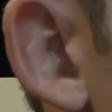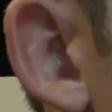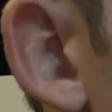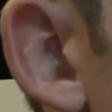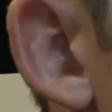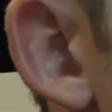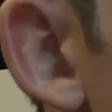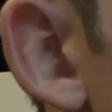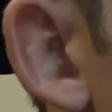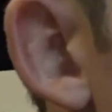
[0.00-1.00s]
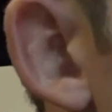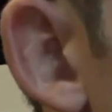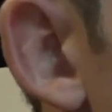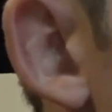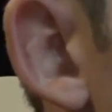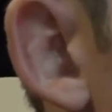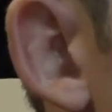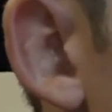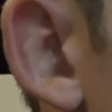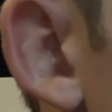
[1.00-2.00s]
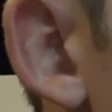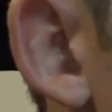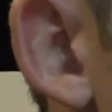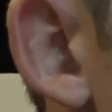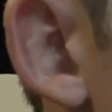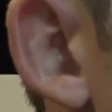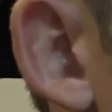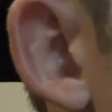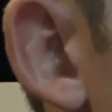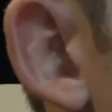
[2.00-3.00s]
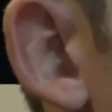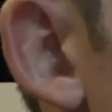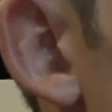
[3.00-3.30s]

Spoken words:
(silent)